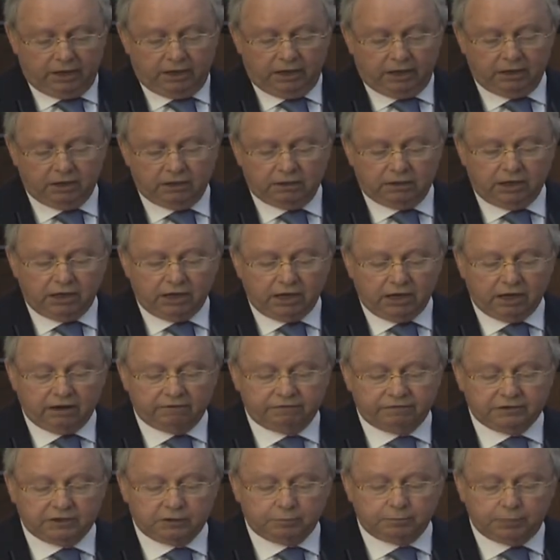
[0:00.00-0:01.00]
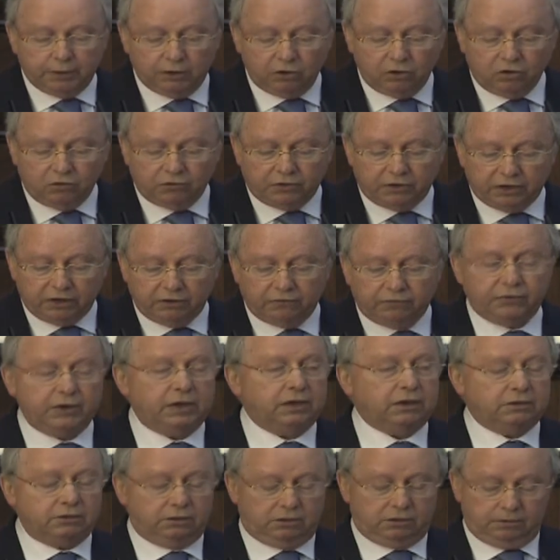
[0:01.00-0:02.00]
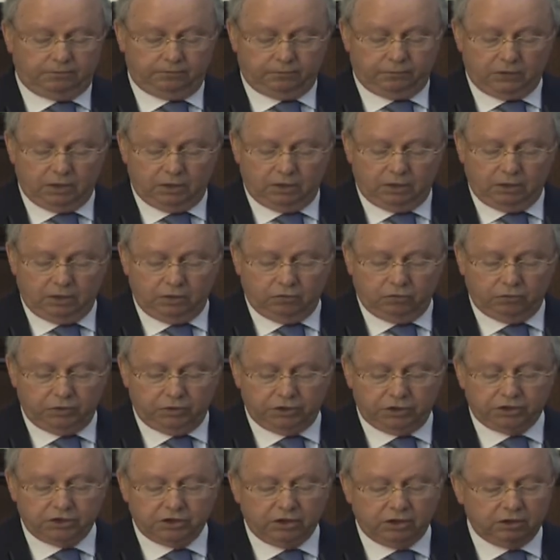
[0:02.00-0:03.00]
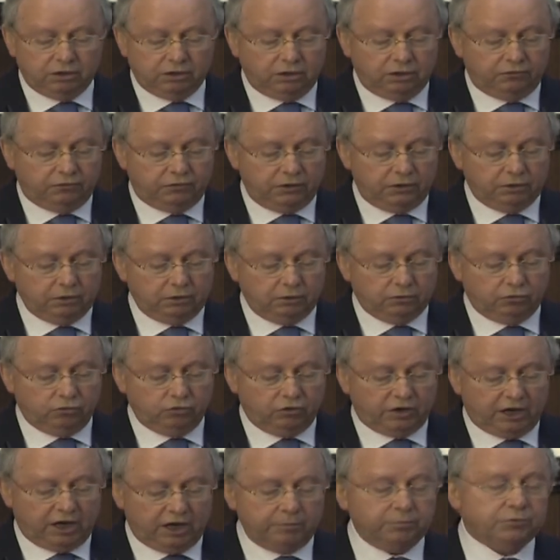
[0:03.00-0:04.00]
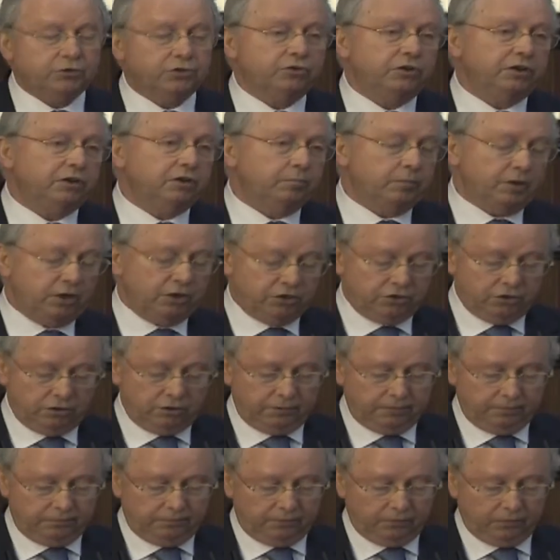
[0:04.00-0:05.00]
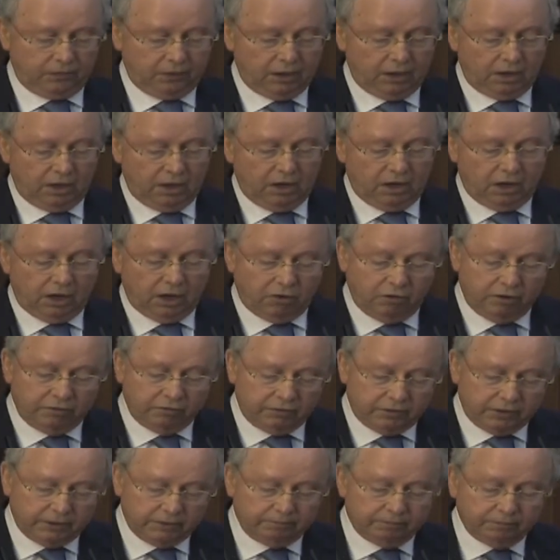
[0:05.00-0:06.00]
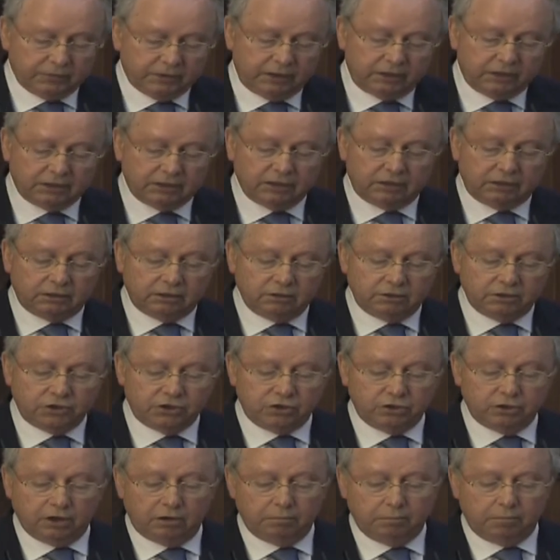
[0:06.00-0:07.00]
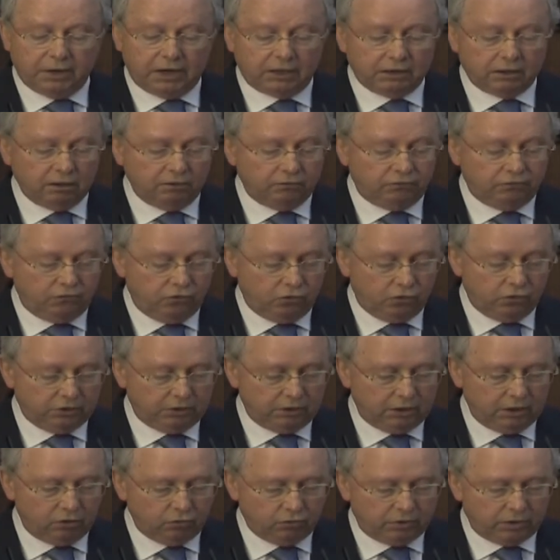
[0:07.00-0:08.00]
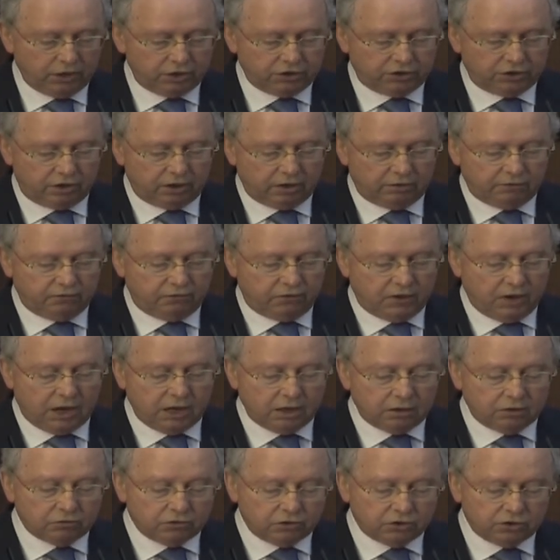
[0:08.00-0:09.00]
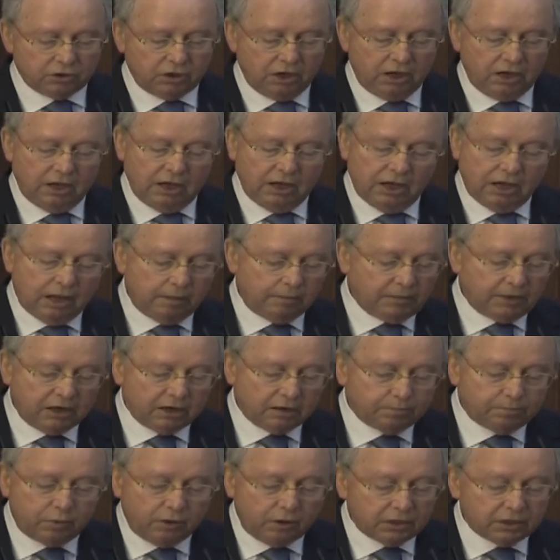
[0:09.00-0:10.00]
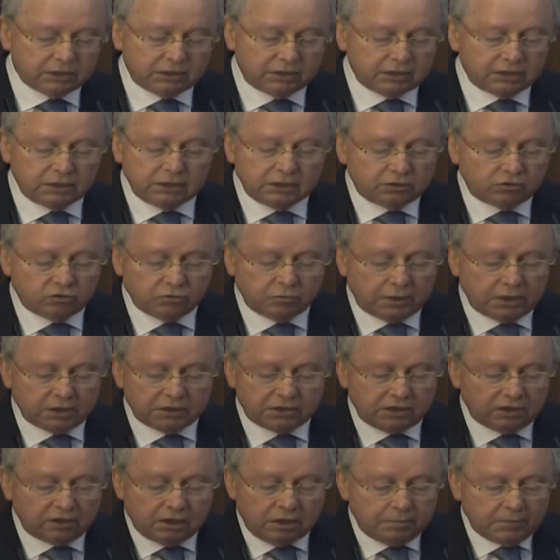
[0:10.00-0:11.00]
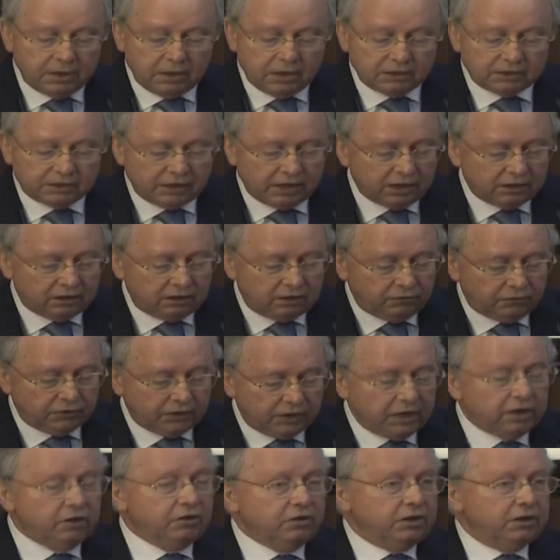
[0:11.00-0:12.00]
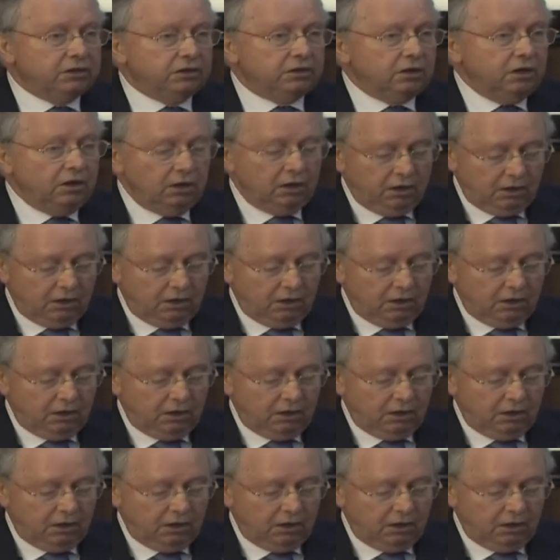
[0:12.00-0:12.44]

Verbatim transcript: and they have spillover effects which are difficult to capture and measure. However, there is a traditional battle for the allocation of funds among policy instruments and among scientific areas.